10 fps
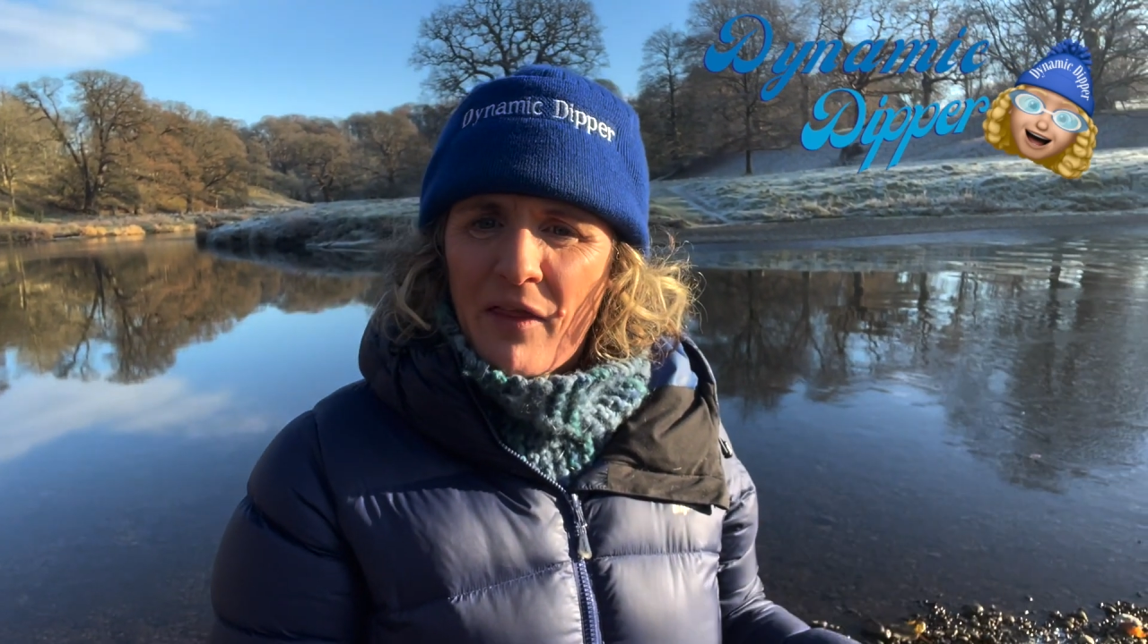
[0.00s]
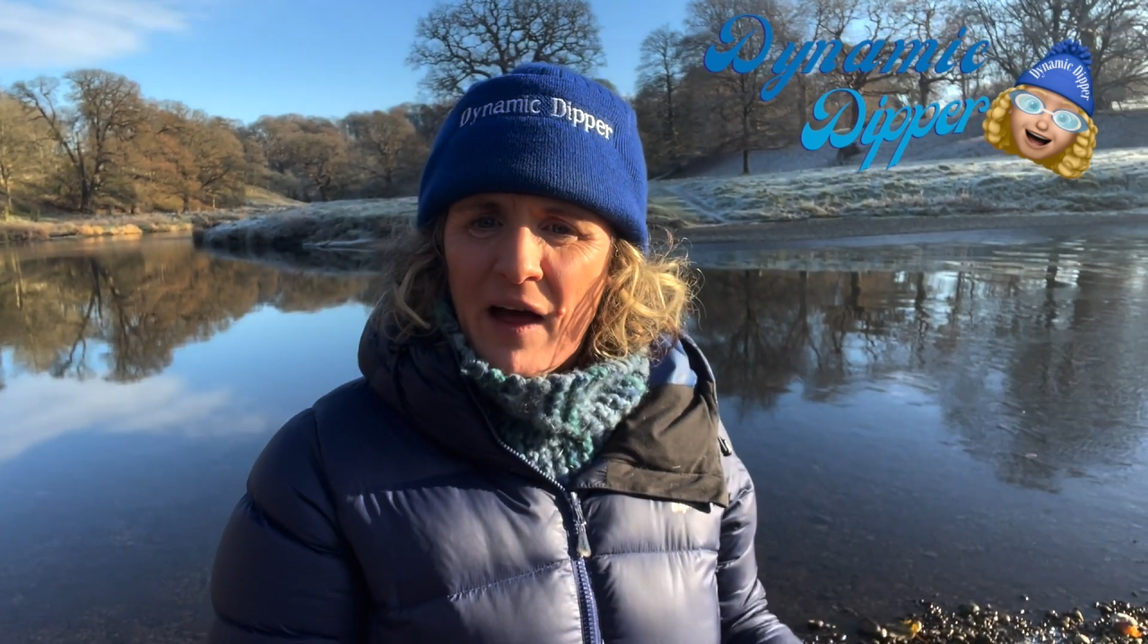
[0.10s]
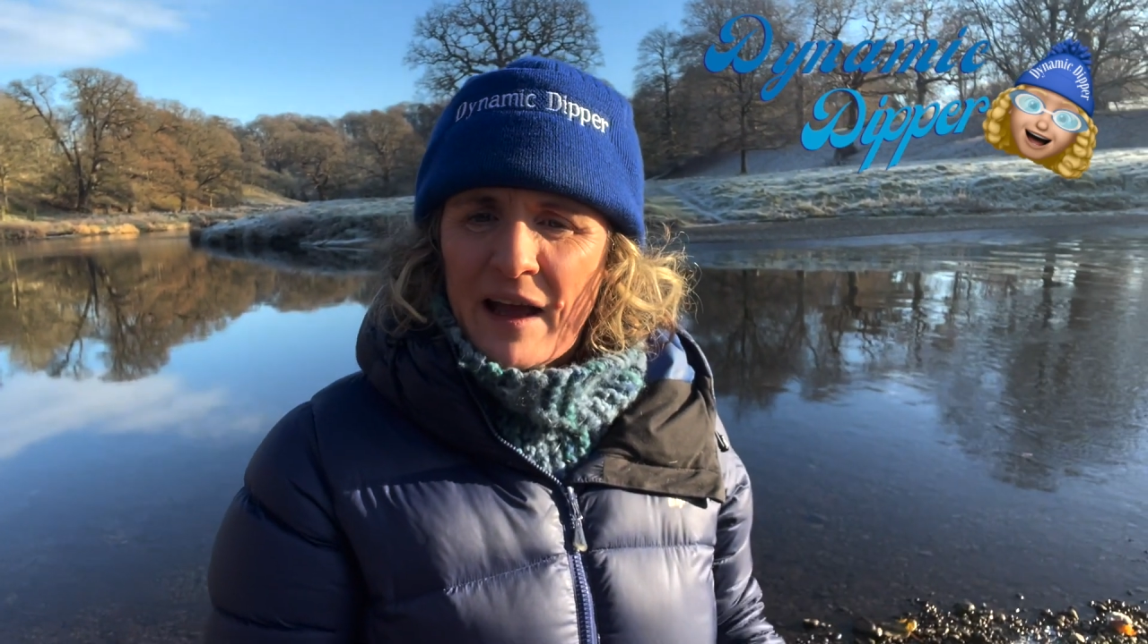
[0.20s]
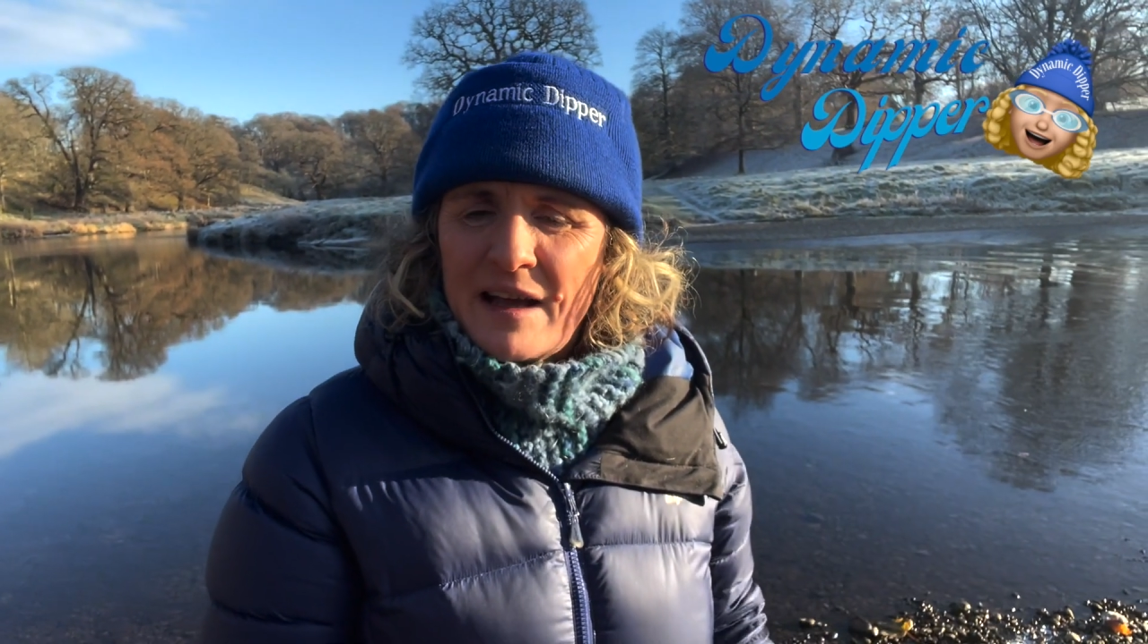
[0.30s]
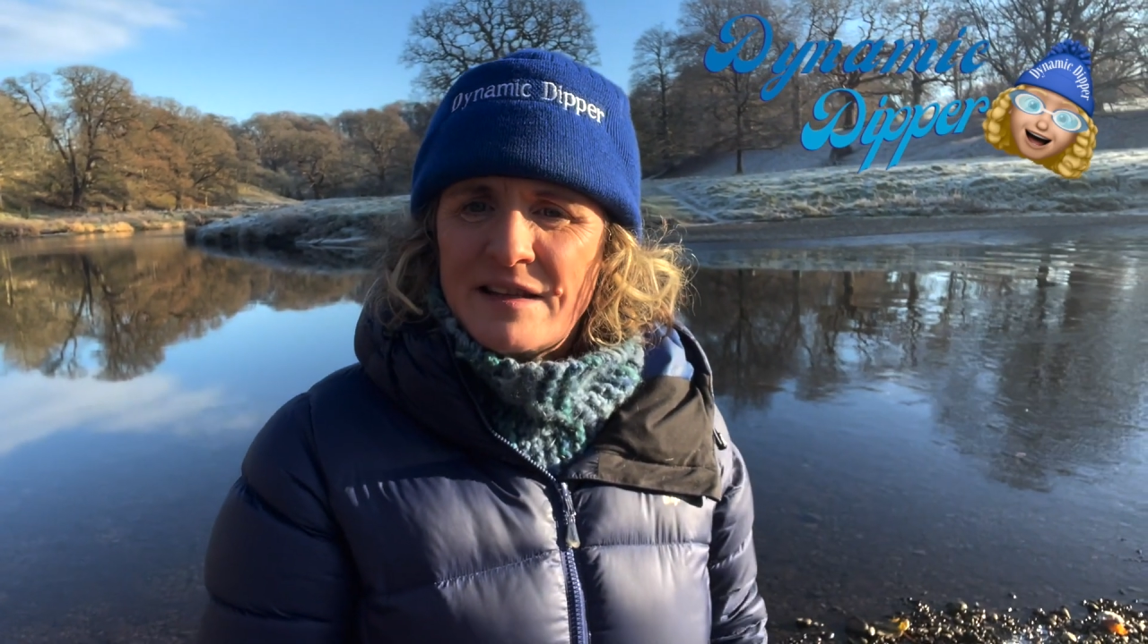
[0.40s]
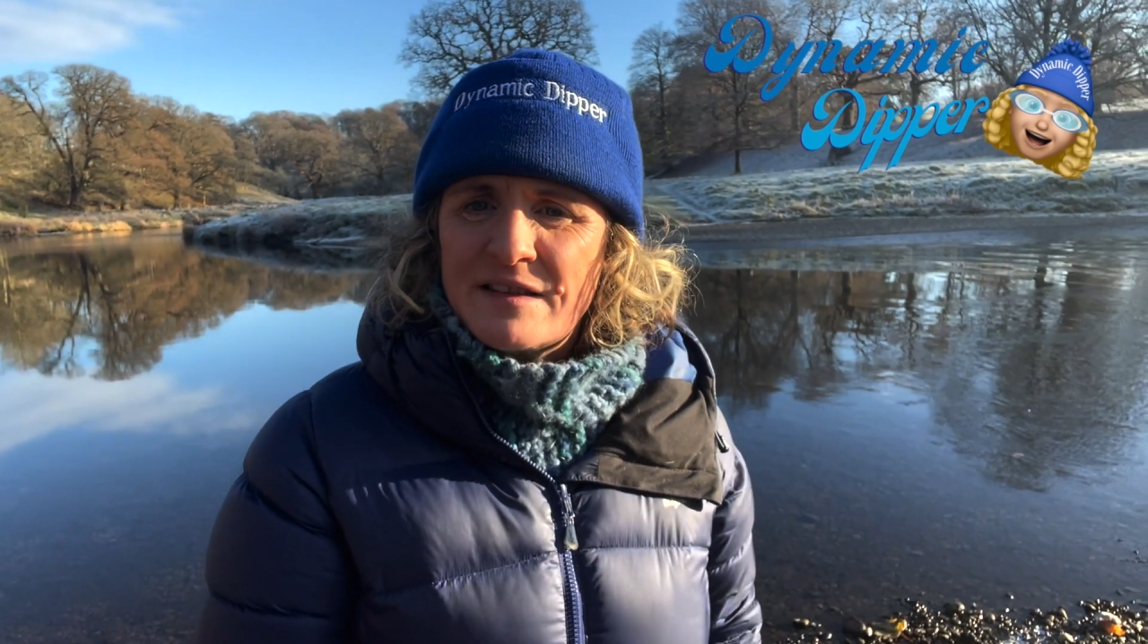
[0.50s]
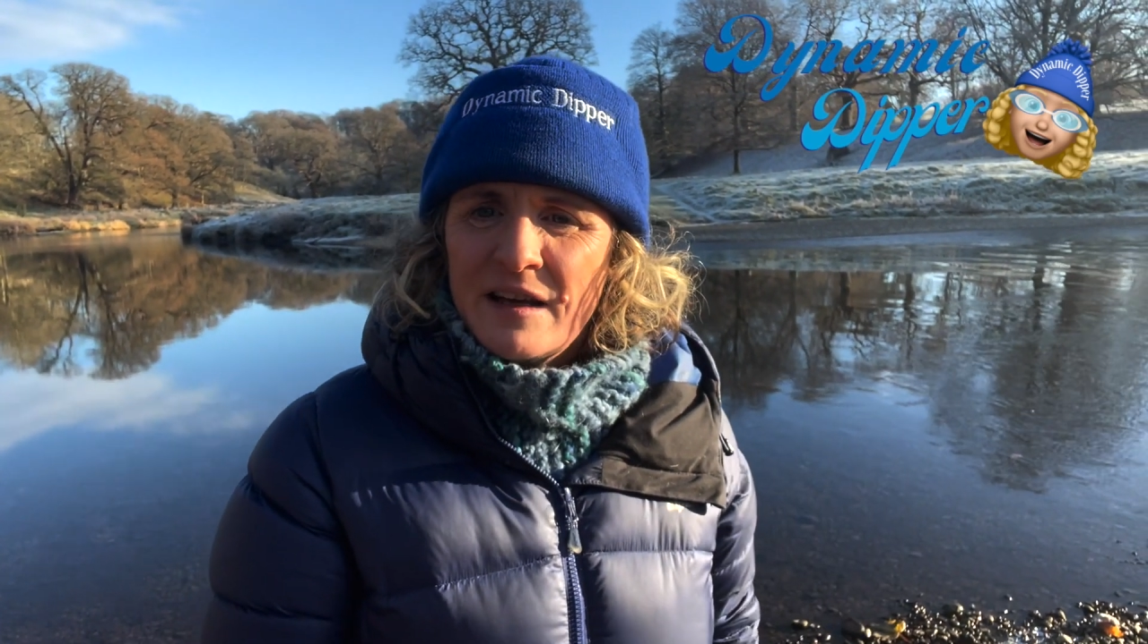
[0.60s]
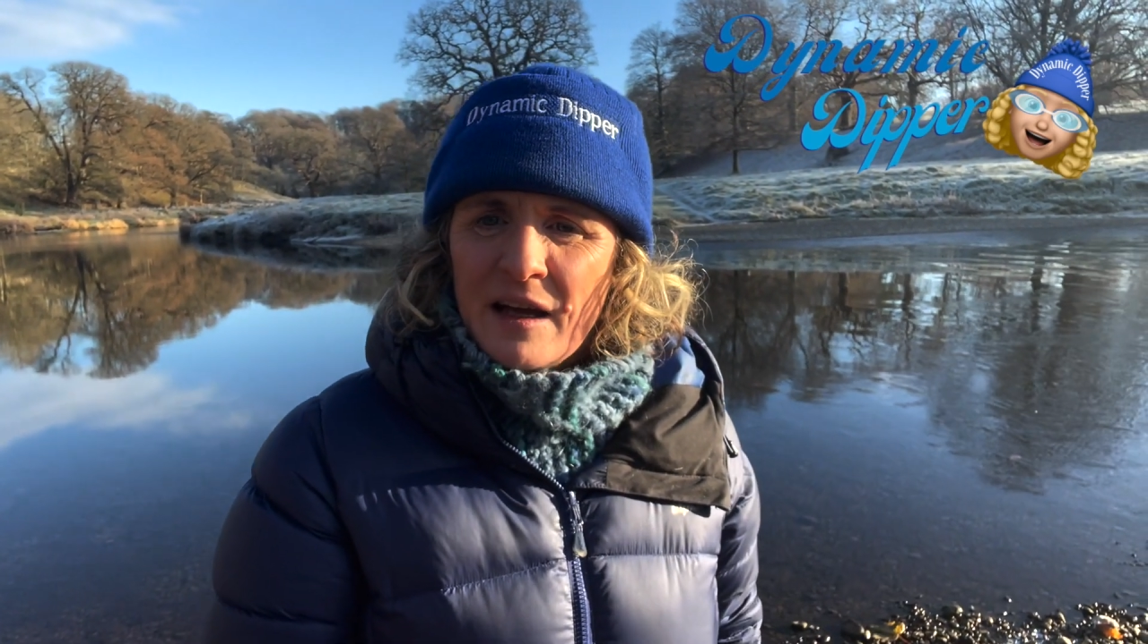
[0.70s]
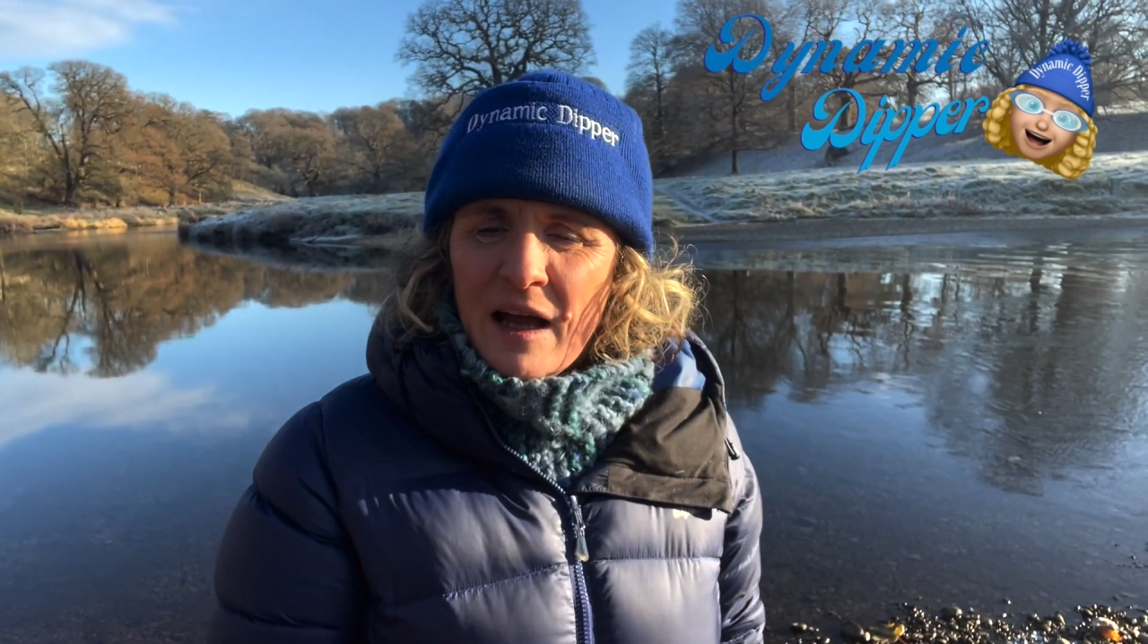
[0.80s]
that is,